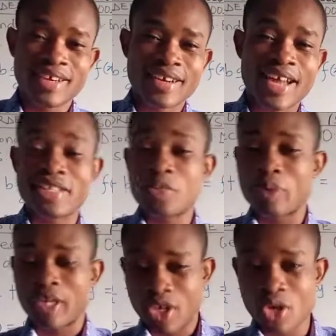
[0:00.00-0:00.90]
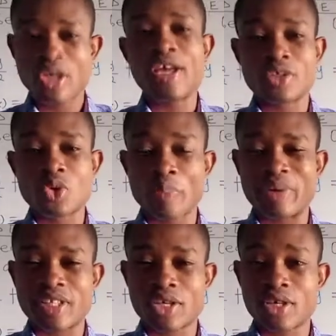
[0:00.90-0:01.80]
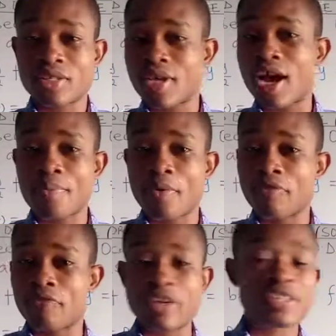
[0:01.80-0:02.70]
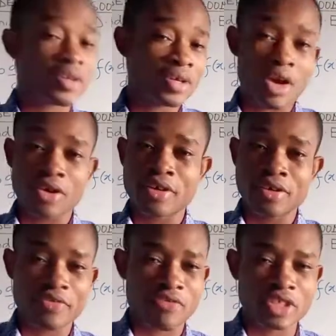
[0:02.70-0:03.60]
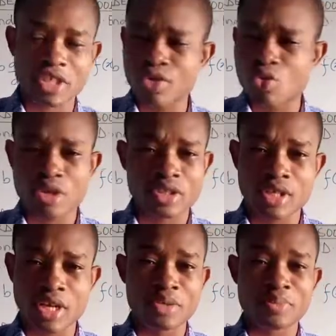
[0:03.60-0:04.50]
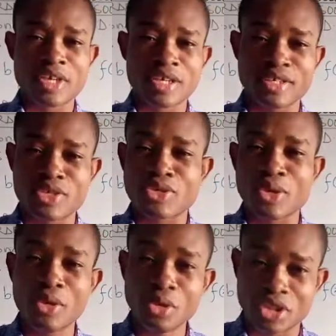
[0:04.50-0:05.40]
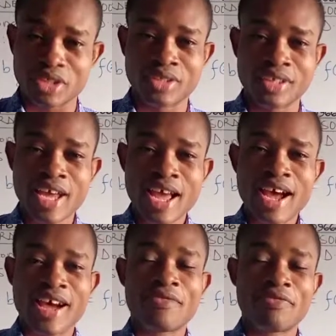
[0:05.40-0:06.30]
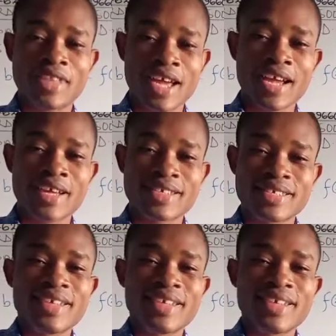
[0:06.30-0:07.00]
that is peculiar to a particular type of first order ordinary differential equation and obtain the solution of that